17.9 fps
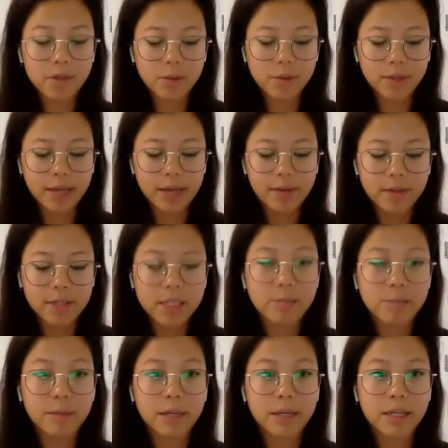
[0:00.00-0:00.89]
So again, the
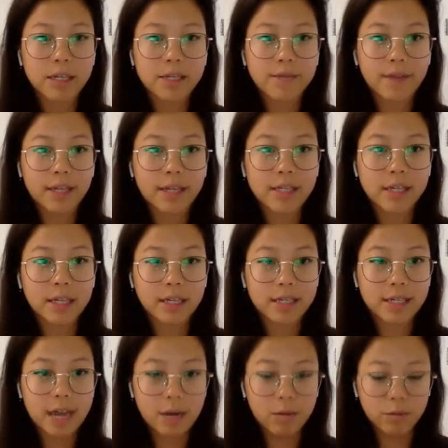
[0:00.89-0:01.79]
split is
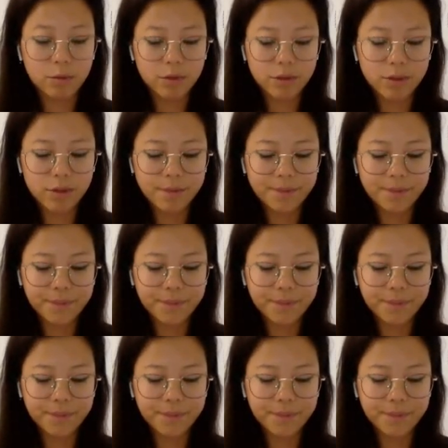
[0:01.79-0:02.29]
facing downwards.